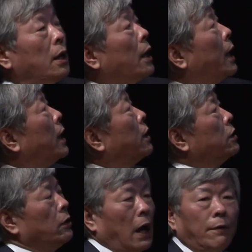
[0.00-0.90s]

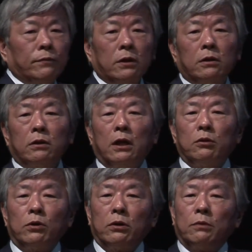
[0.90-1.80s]
And after
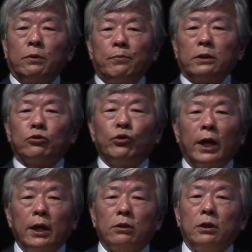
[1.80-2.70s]
animals have been
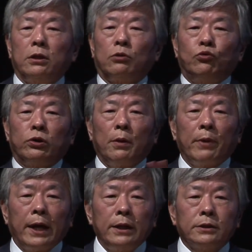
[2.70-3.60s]
trained in the water
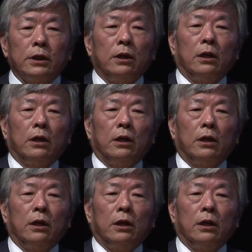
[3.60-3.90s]
maze,